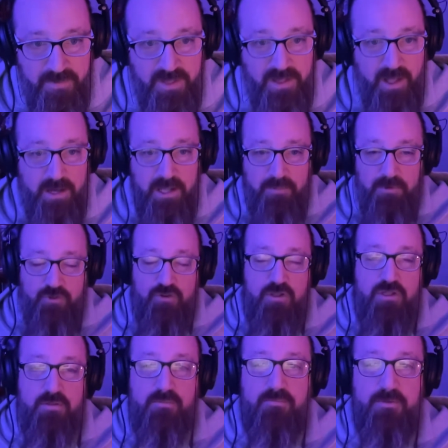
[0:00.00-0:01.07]
Yeah. And he would
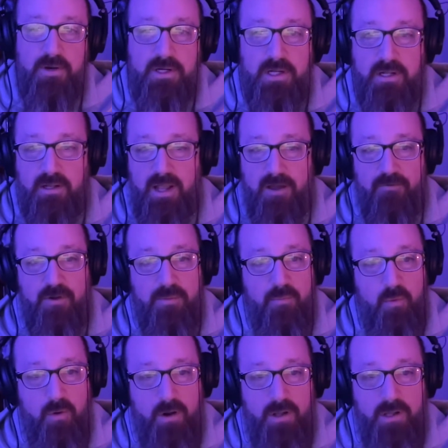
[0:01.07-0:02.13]
just fucking every
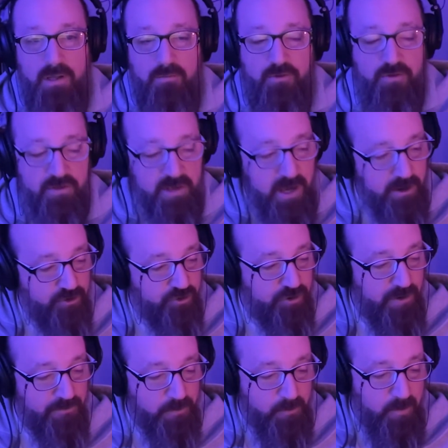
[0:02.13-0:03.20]
morning, he would just kind of
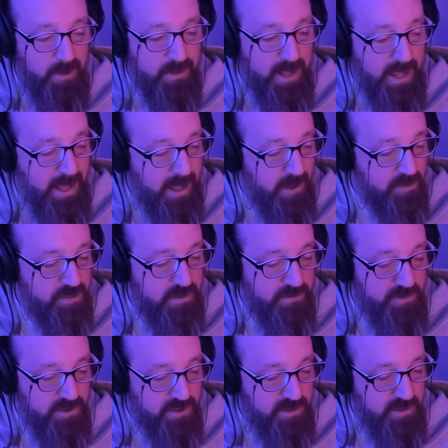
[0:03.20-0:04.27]
shuffle around the house
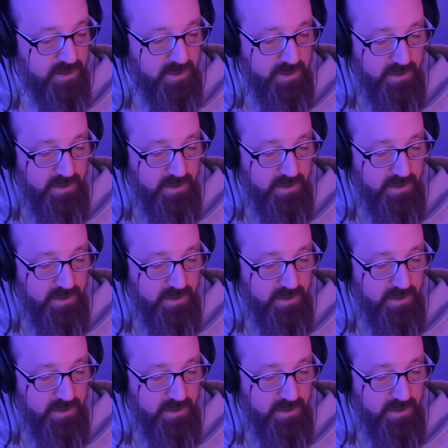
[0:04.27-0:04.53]
and just